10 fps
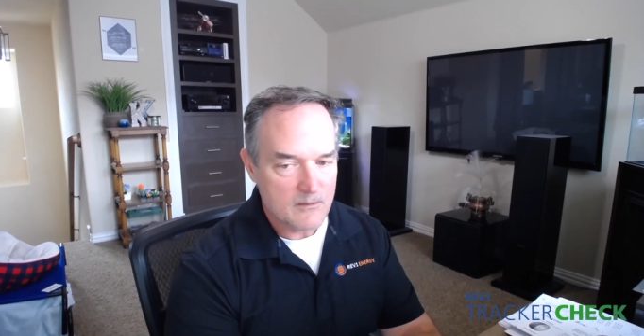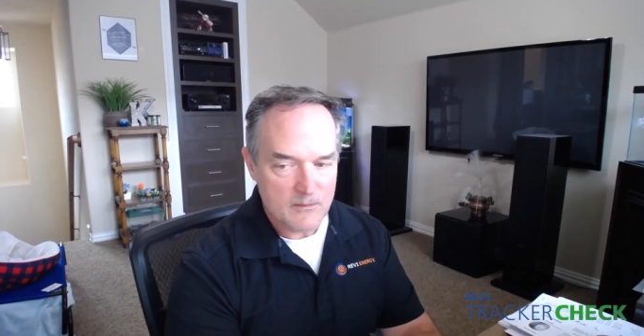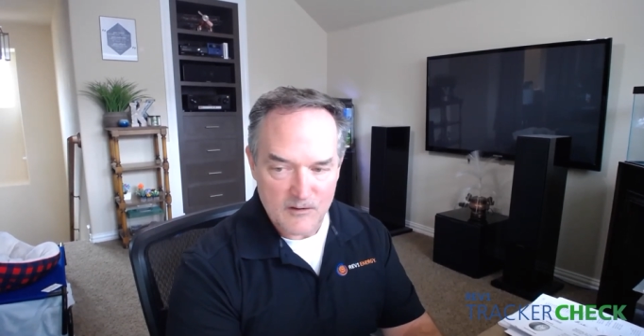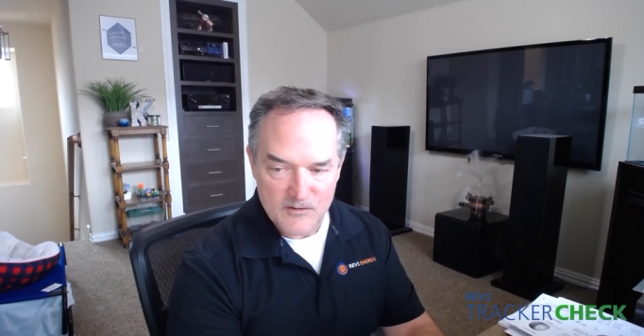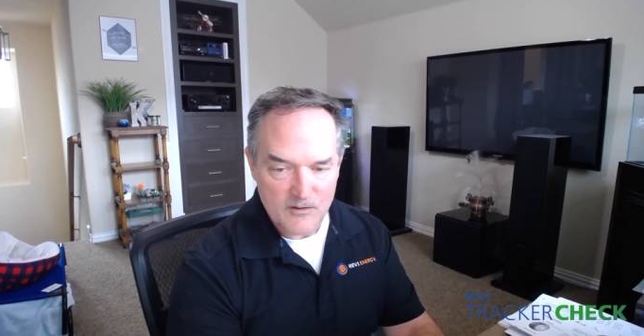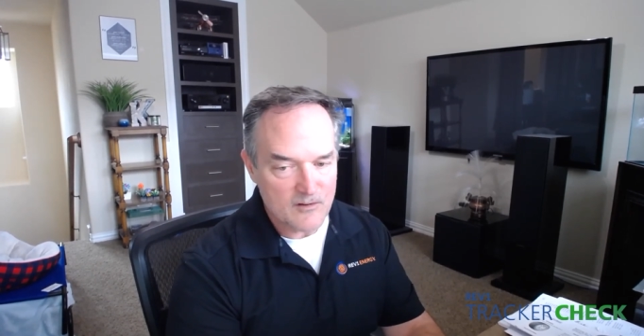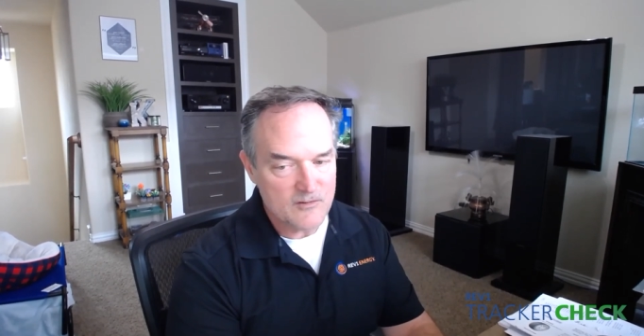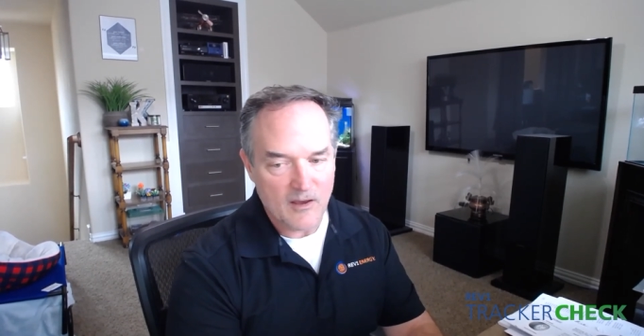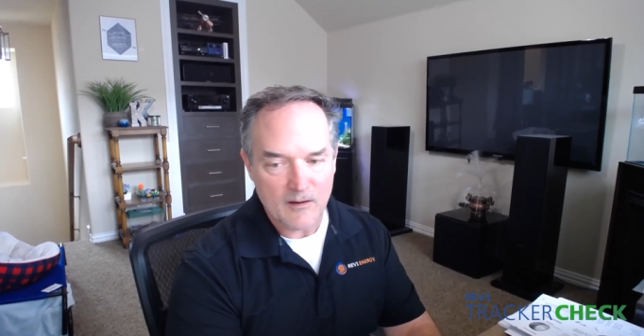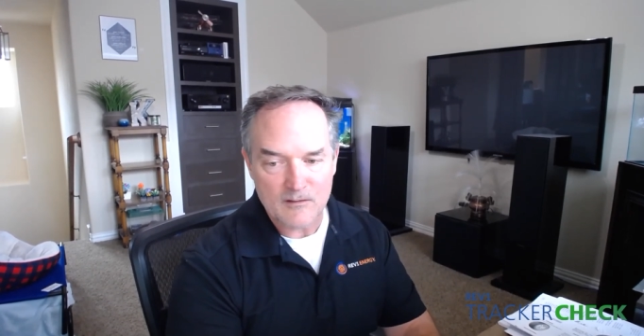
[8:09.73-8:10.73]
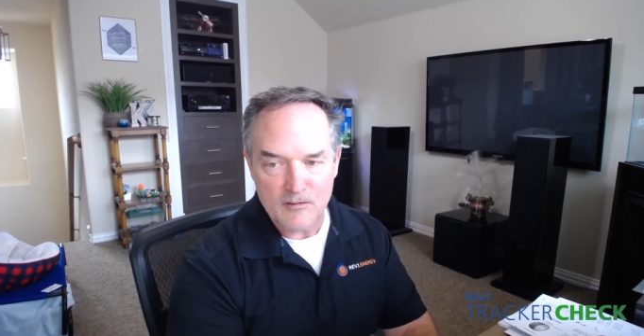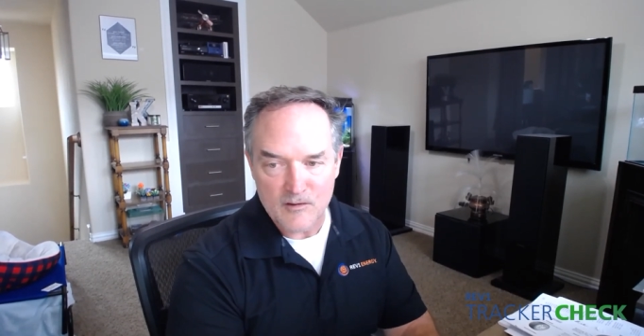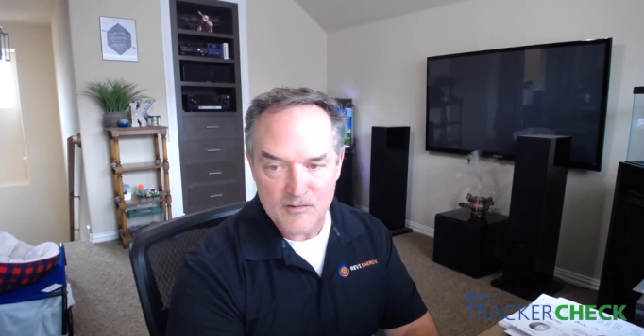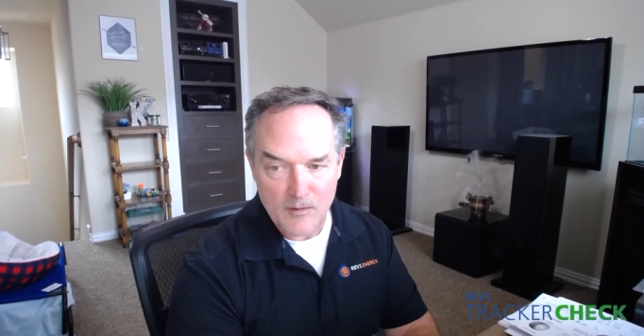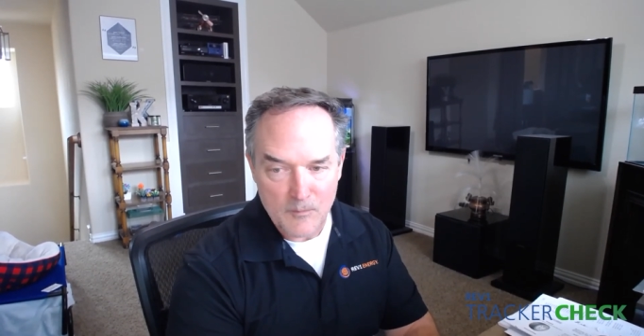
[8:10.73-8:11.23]
They see exactly the
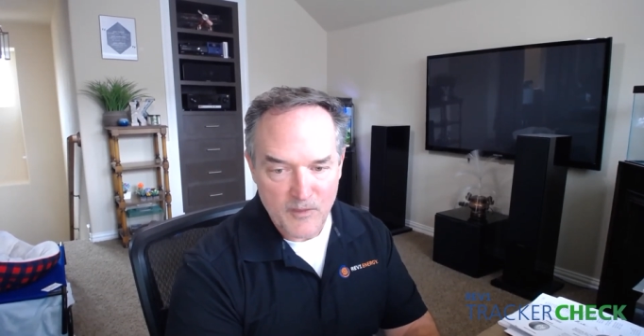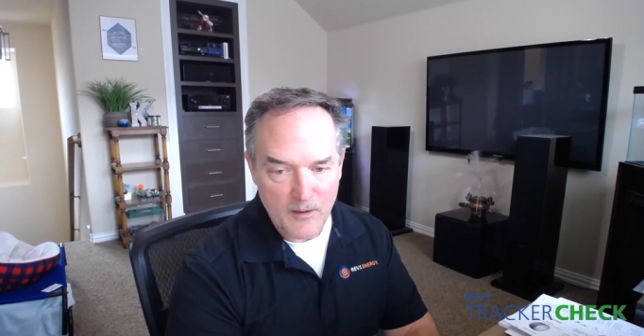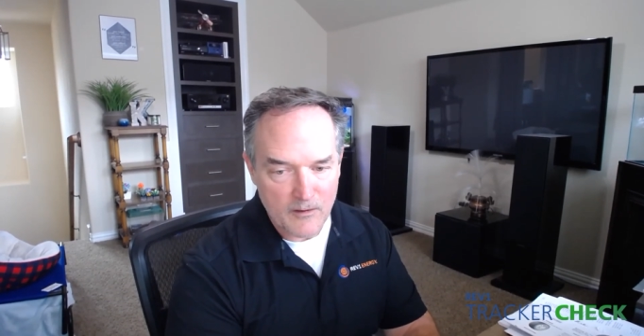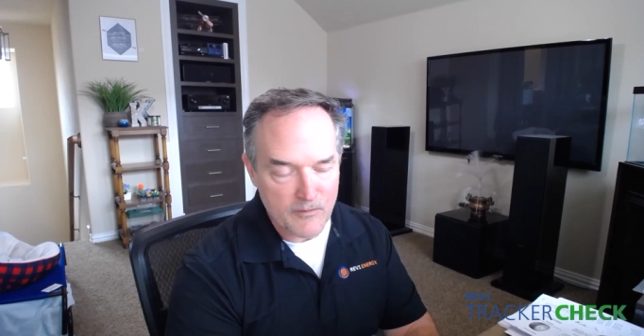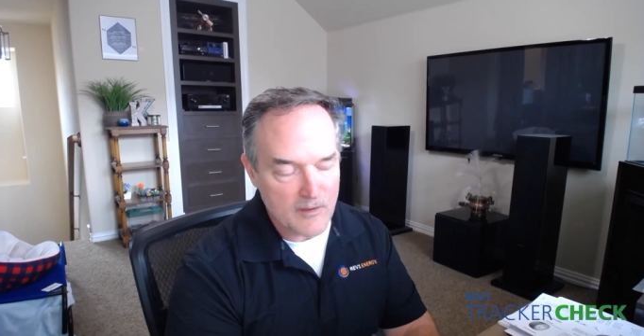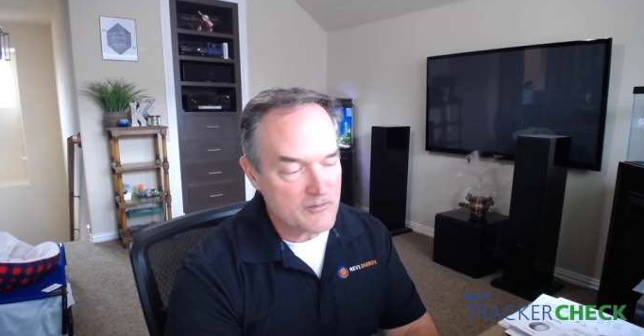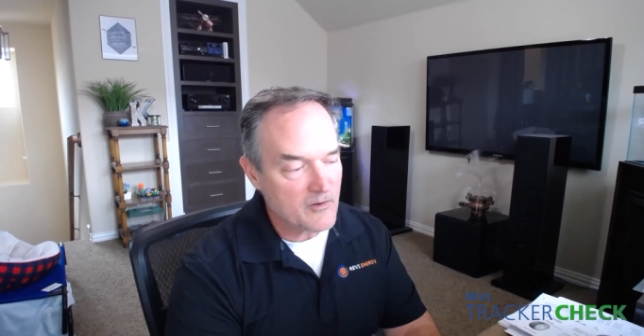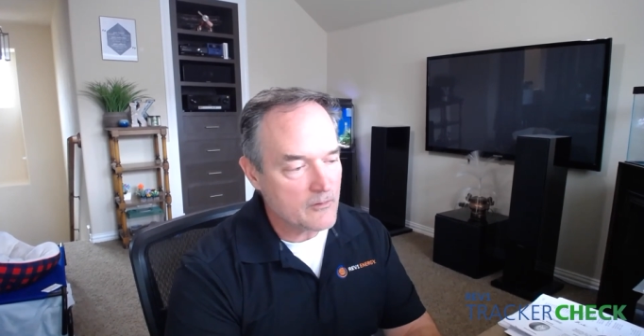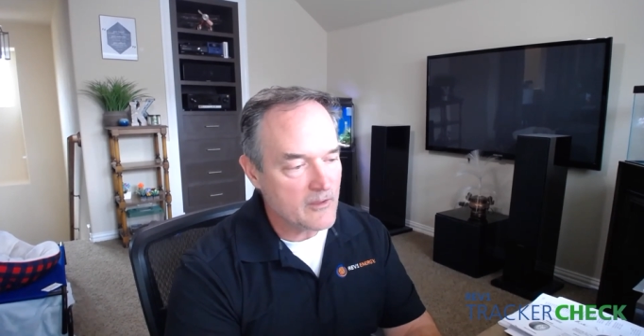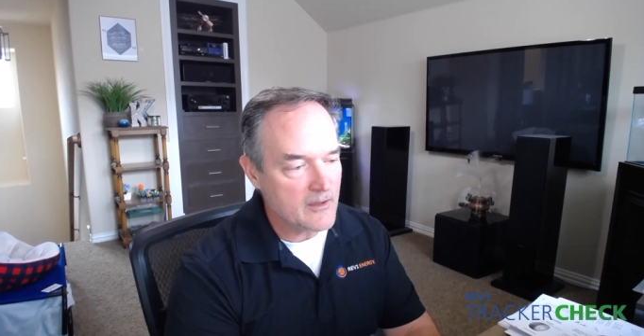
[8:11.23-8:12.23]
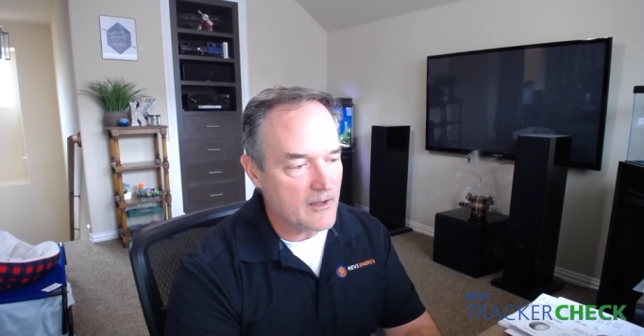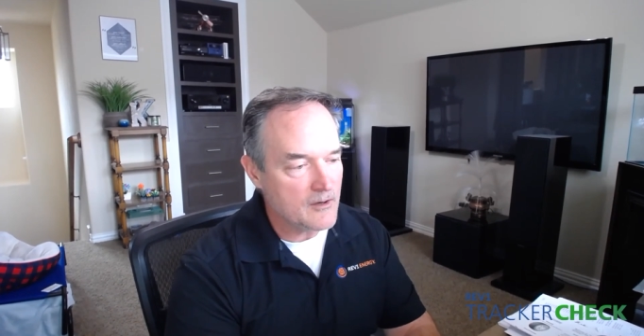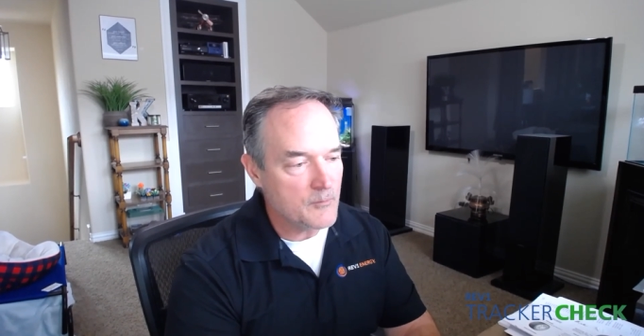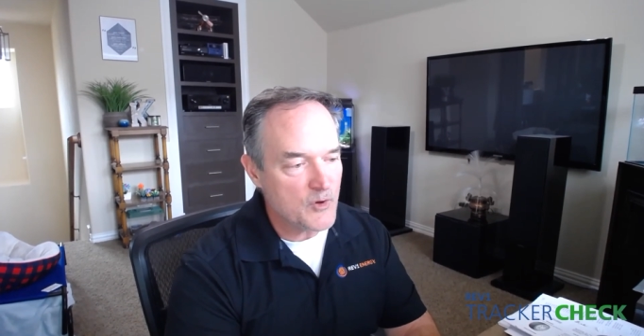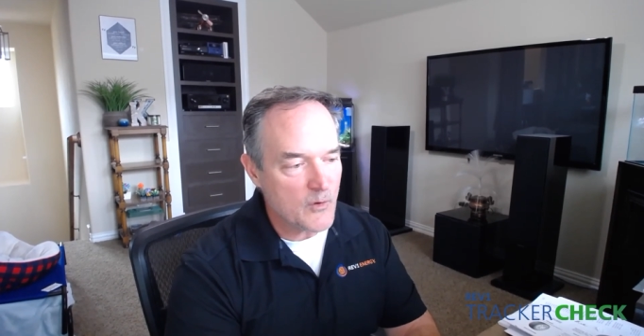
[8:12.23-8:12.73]
same thing. And that's all that
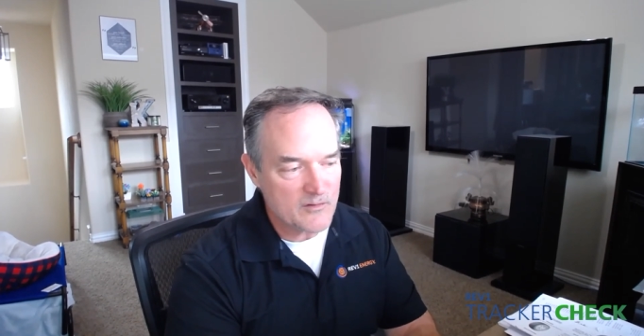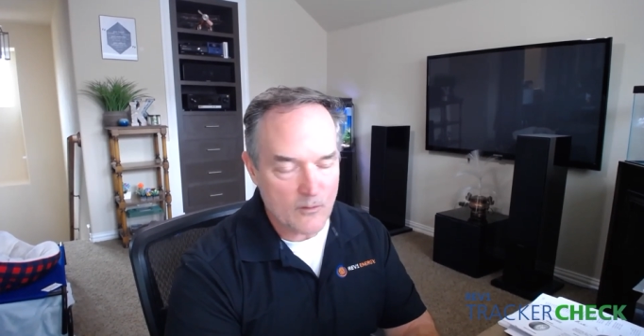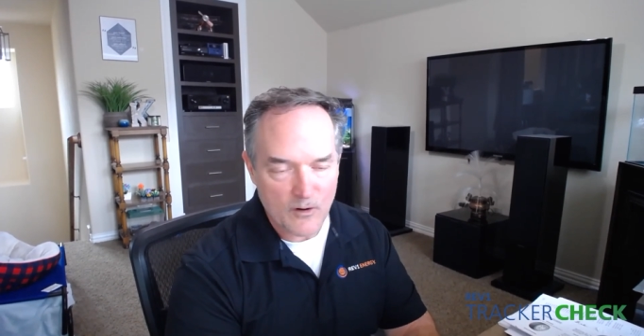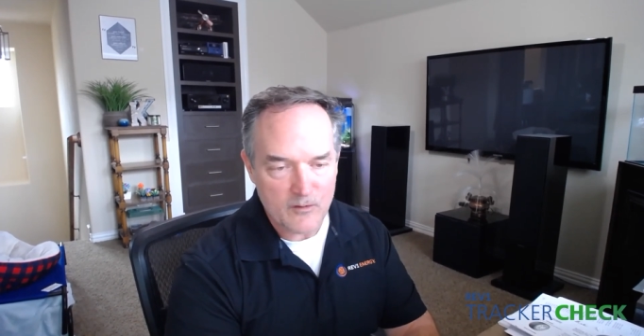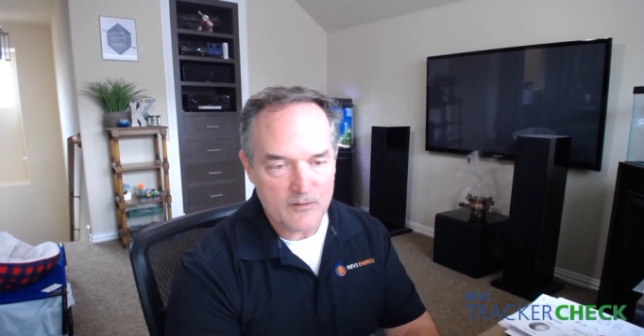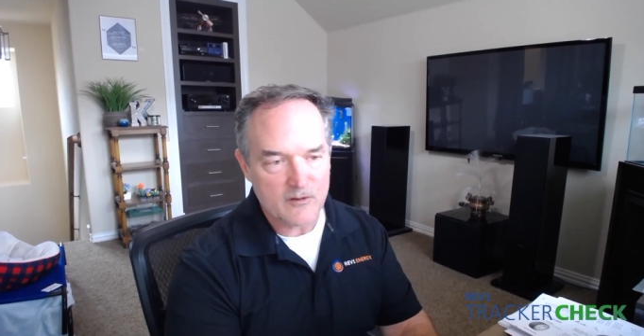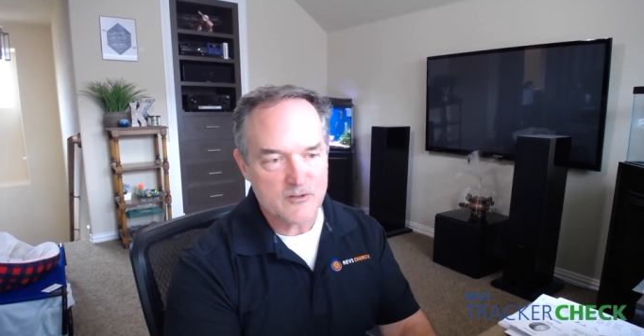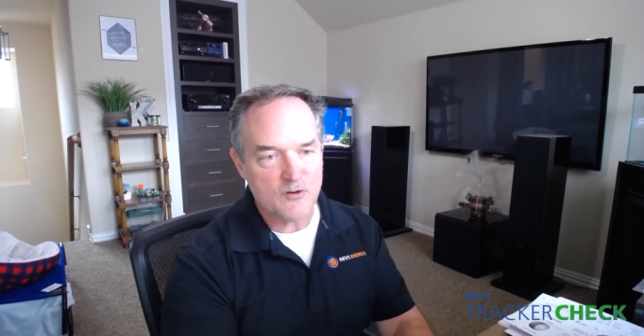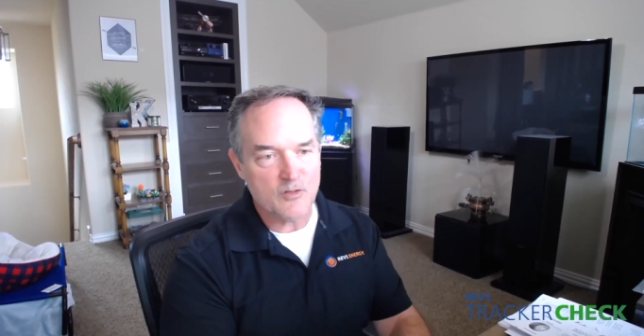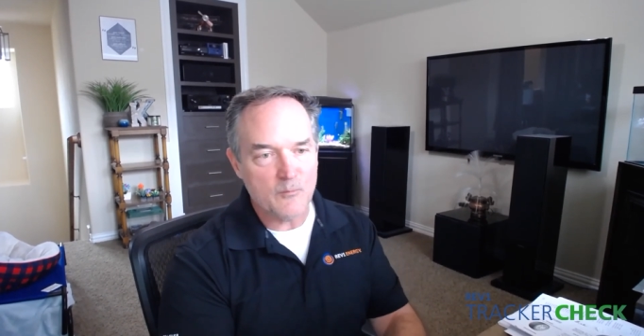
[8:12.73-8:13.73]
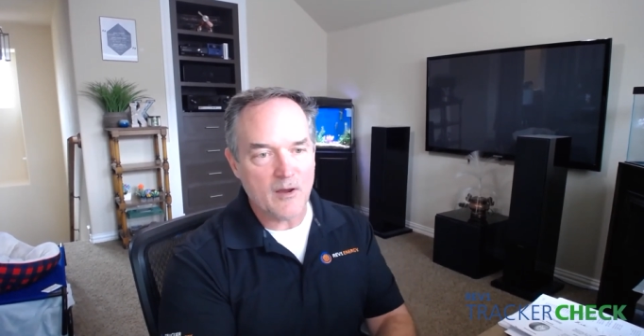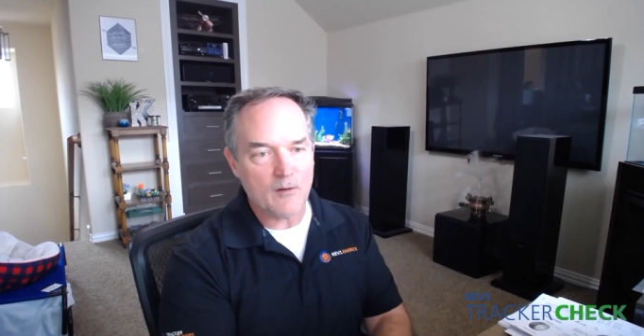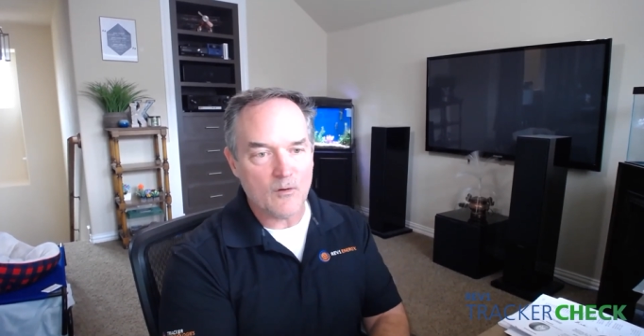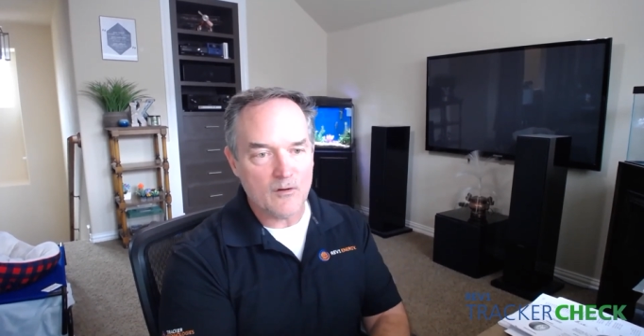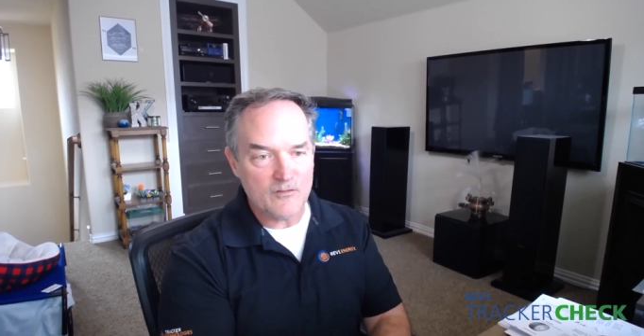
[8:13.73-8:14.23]
AWS architecture in the background,